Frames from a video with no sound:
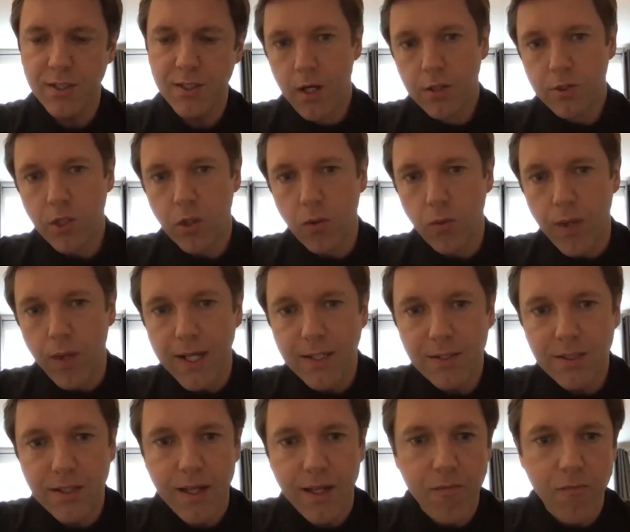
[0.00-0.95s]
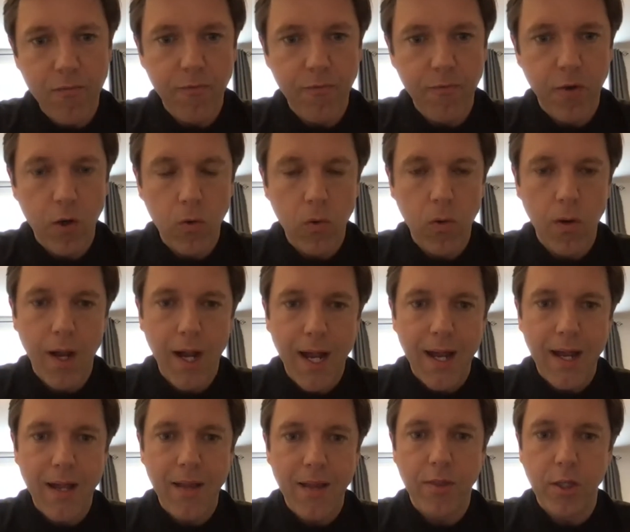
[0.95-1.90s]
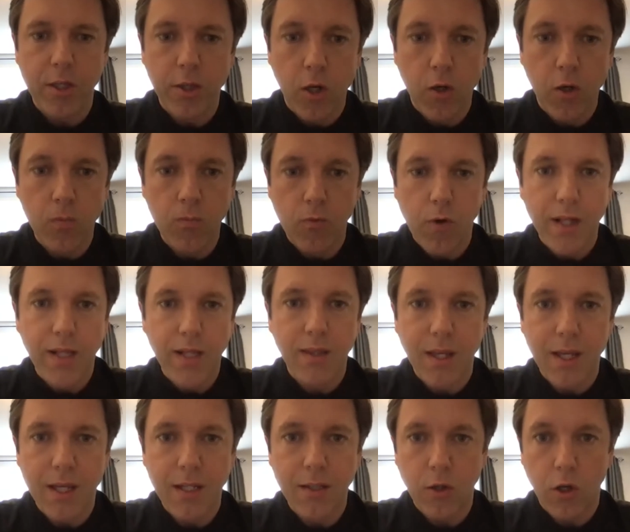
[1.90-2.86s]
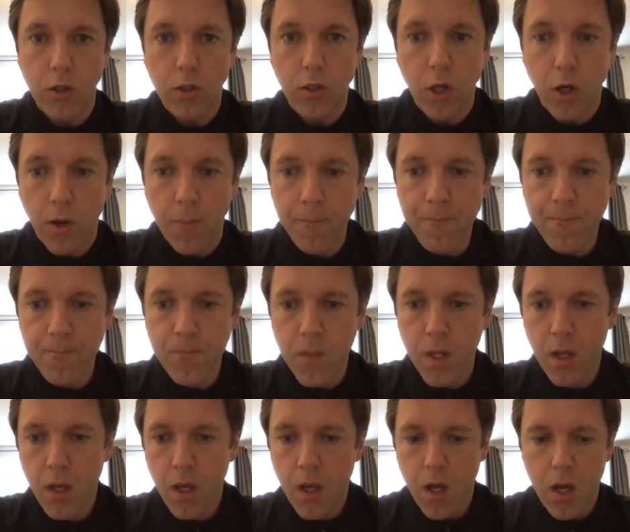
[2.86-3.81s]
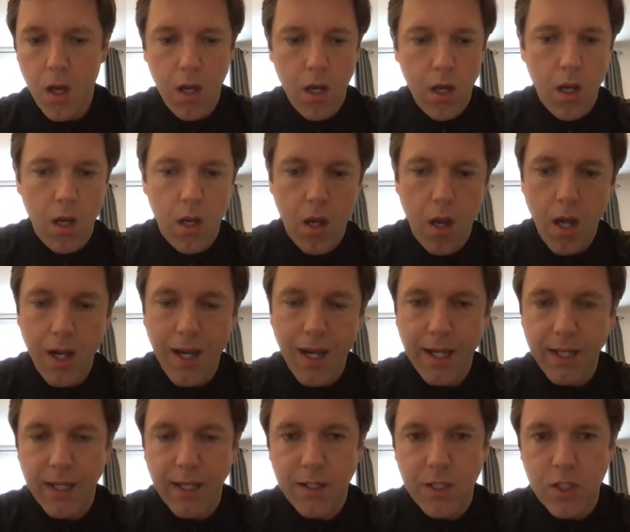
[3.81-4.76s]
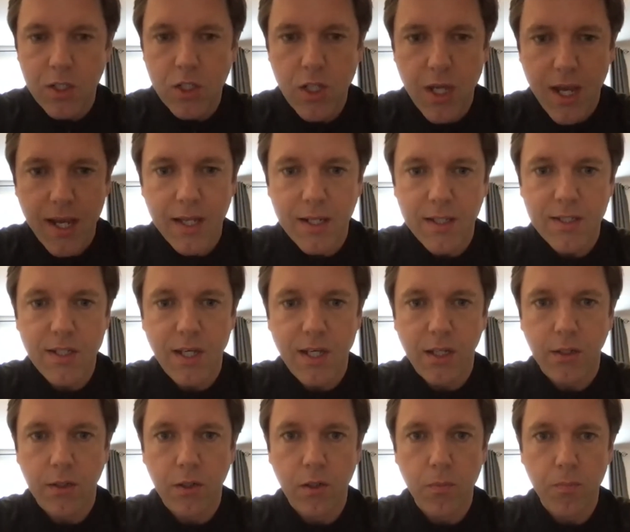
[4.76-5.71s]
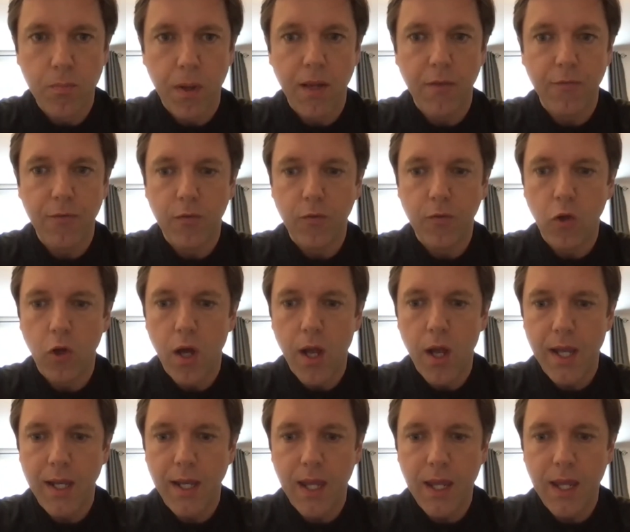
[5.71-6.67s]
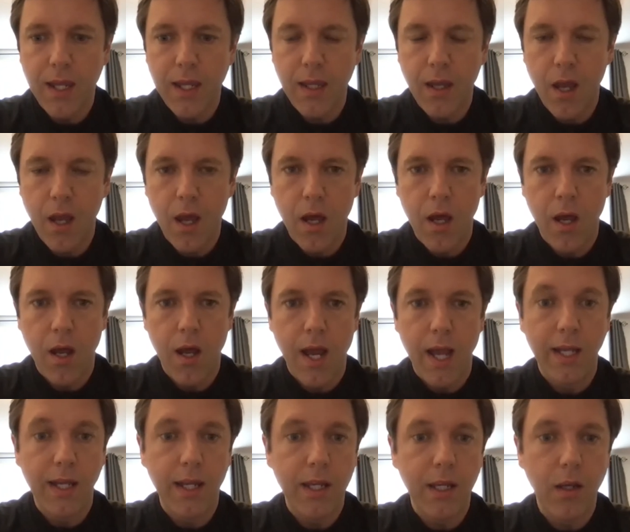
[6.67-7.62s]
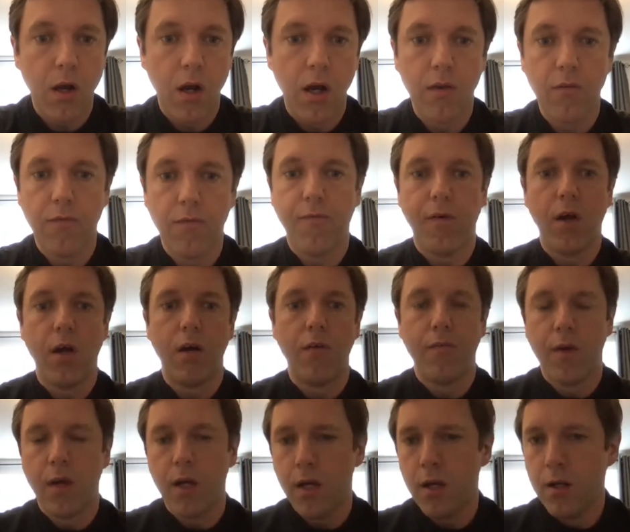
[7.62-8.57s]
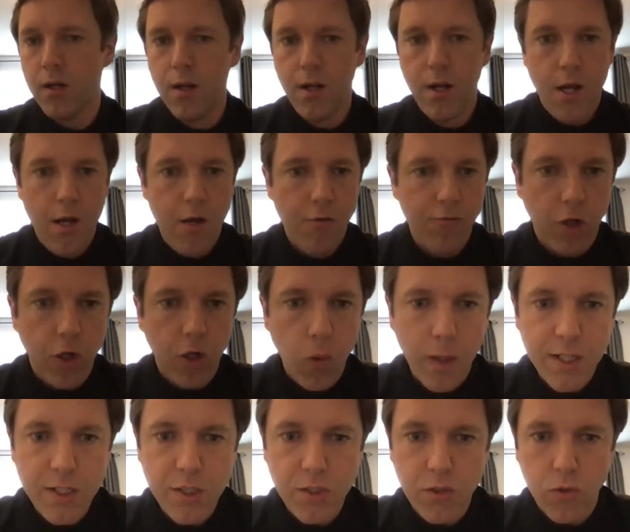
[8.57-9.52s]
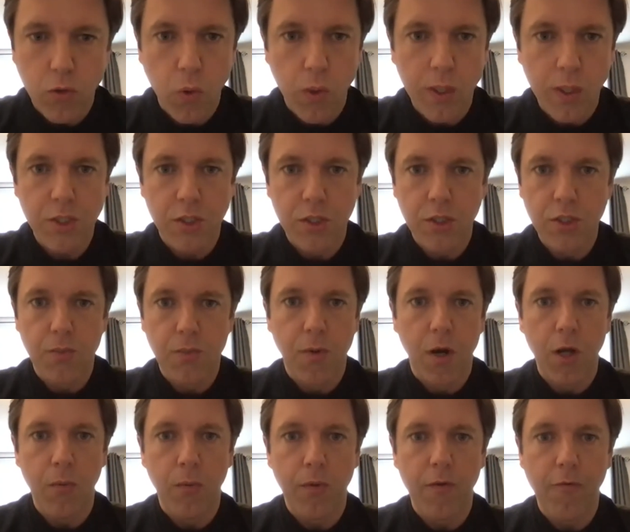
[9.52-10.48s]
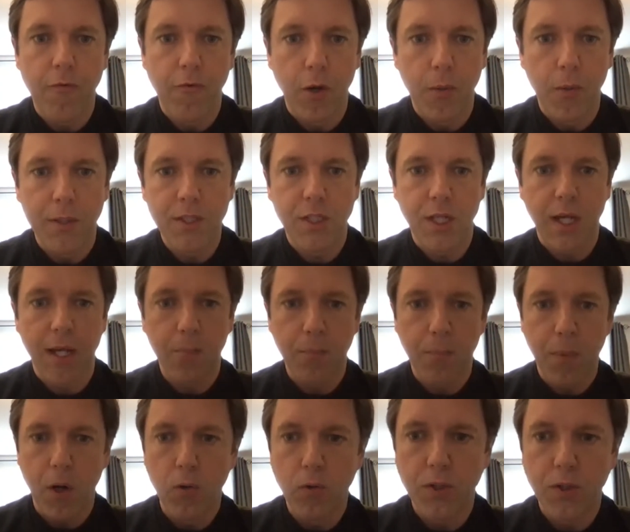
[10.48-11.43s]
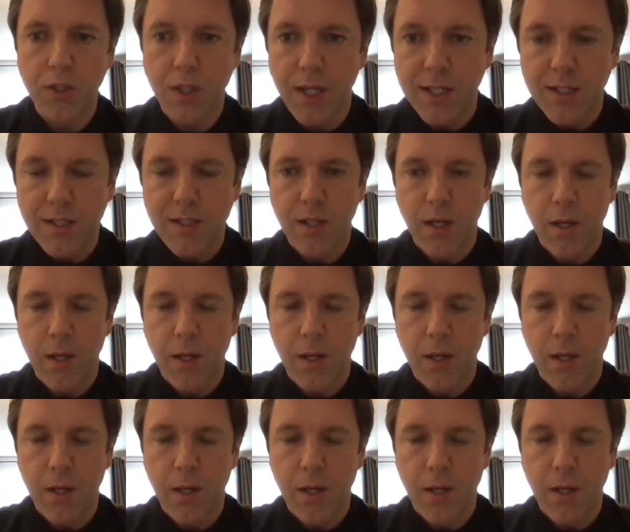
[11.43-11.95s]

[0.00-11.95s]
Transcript: So that's info@thedomereddeer.com. I'll add it in the chat in a second. But if you've got any kind of further requests or questions you might want to throw at Jen post this